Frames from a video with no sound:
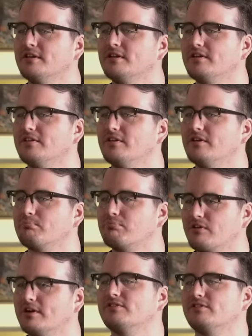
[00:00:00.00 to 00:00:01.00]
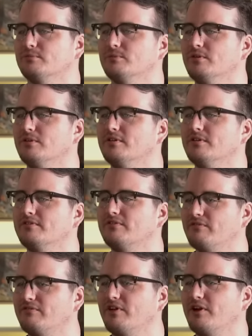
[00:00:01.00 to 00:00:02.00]
The principal from
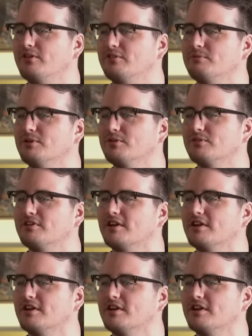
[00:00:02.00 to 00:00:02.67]
Ferris Bueller's Day